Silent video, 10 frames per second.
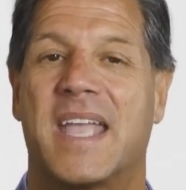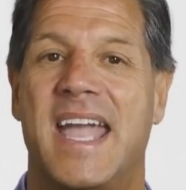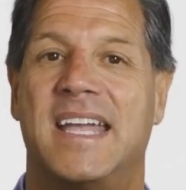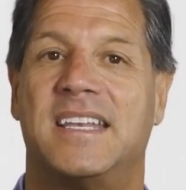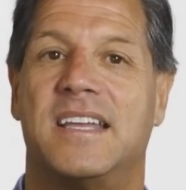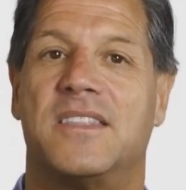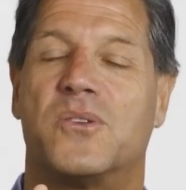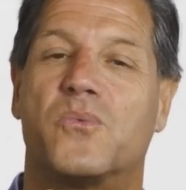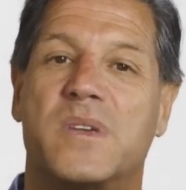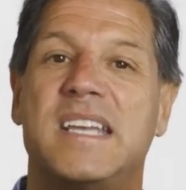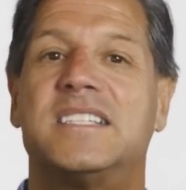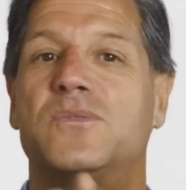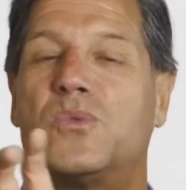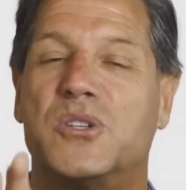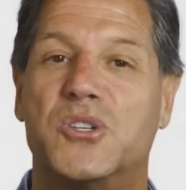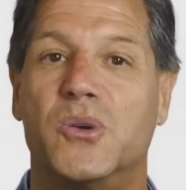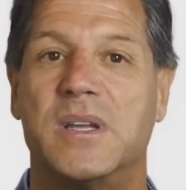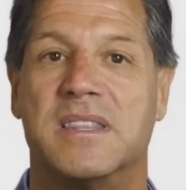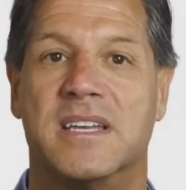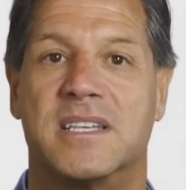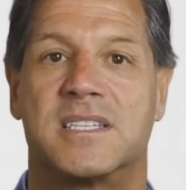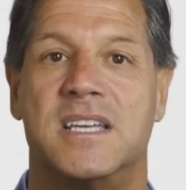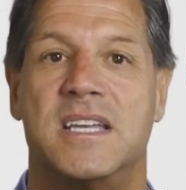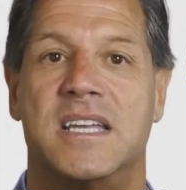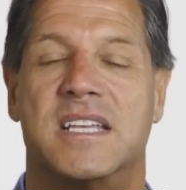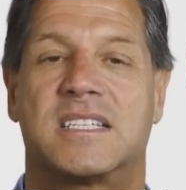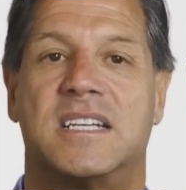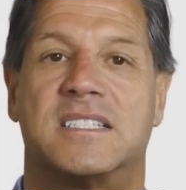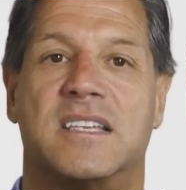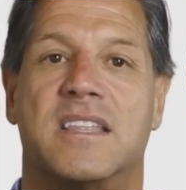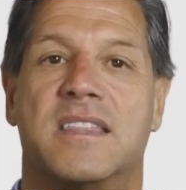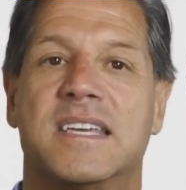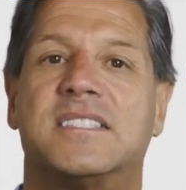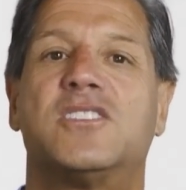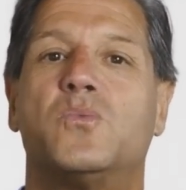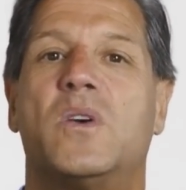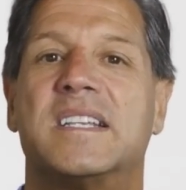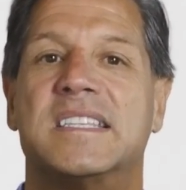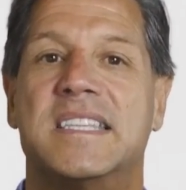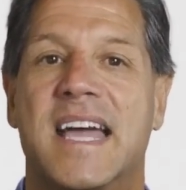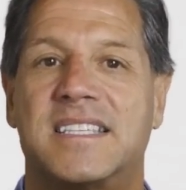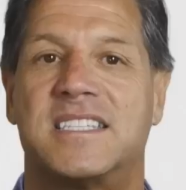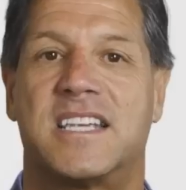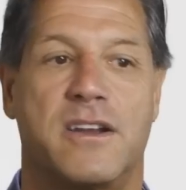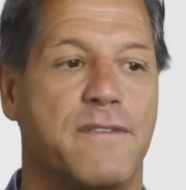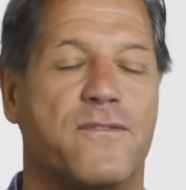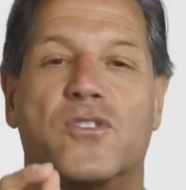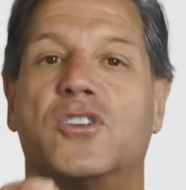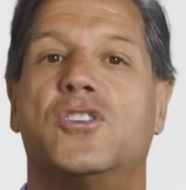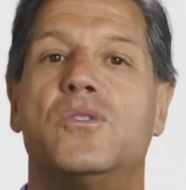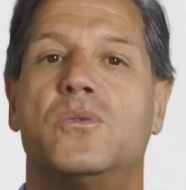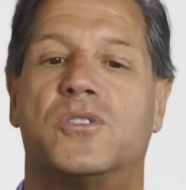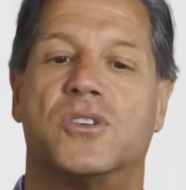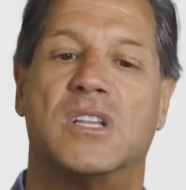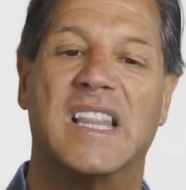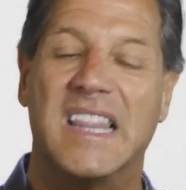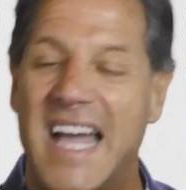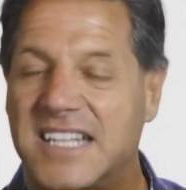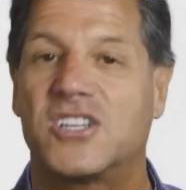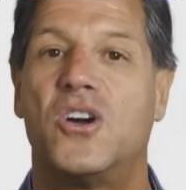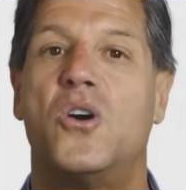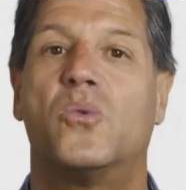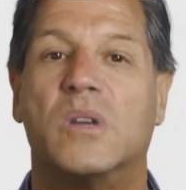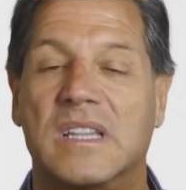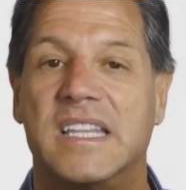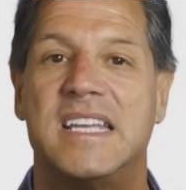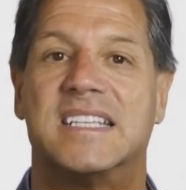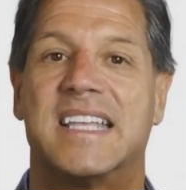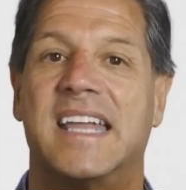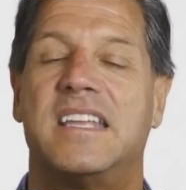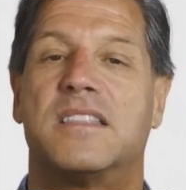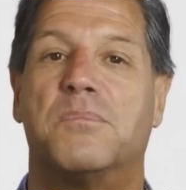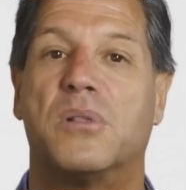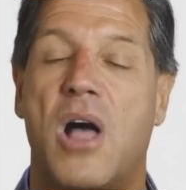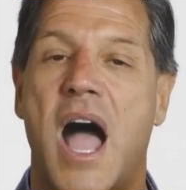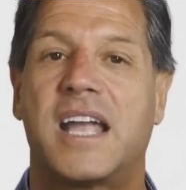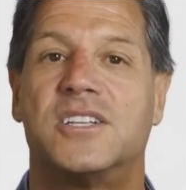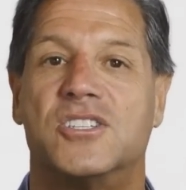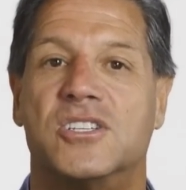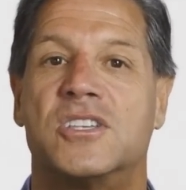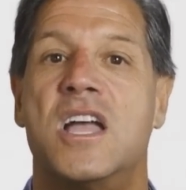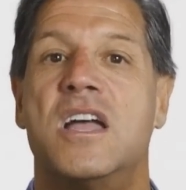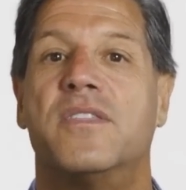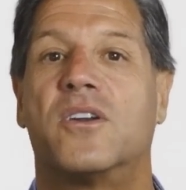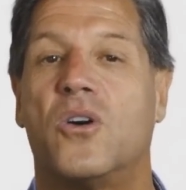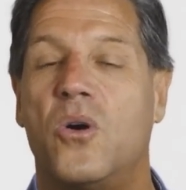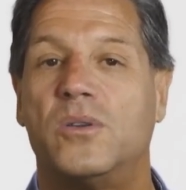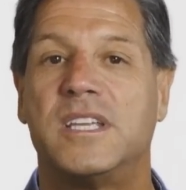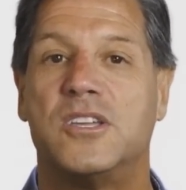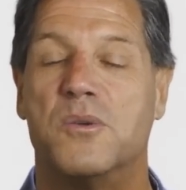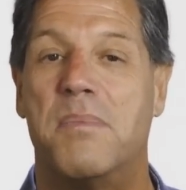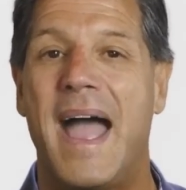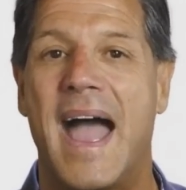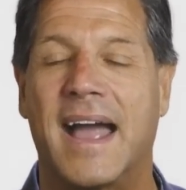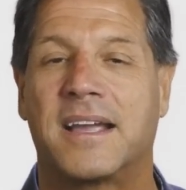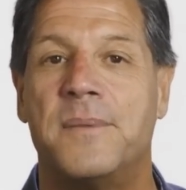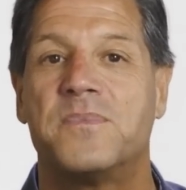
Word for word: And the reason we're doing this is because this is what is necessary for you to let go, release any of the blockages that are holding you back,